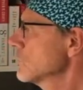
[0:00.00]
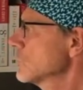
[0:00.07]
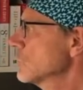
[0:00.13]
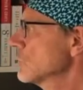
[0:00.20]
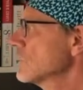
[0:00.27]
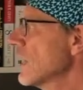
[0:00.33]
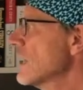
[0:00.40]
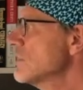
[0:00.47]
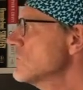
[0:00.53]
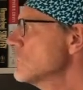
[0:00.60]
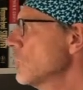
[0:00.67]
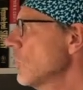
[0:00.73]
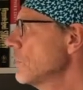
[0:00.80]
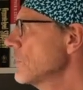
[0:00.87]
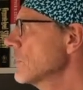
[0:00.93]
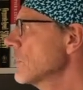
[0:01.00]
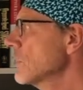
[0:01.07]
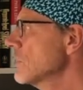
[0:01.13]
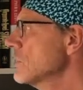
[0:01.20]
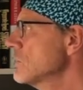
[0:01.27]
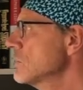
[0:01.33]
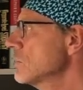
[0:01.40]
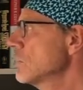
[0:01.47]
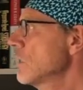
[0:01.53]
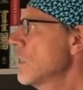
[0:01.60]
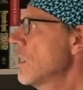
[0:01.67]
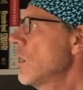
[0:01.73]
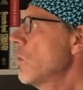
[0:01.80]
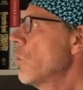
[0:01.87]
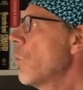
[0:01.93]
Today's topic is
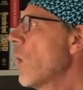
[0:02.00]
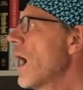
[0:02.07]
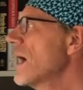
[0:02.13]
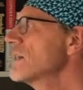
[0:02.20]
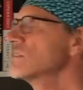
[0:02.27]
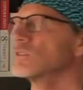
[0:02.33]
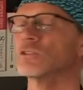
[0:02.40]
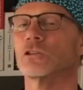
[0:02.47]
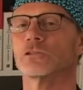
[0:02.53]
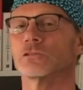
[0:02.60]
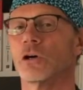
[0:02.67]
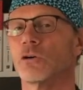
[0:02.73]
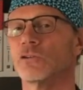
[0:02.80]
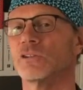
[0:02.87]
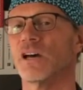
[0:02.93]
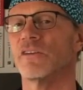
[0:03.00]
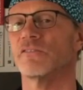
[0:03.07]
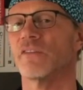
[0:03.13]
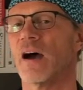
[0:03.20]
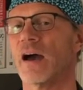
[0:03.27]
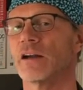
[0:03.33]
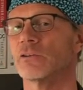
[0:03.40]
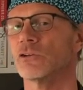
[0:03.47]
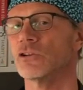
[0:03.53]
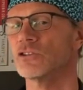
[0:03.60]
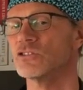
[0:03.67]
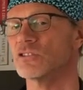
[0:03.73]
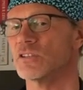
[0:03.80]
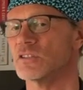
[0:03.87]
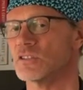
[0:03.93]
why the
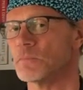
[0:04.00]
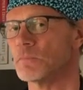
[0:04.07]
coronavirus is a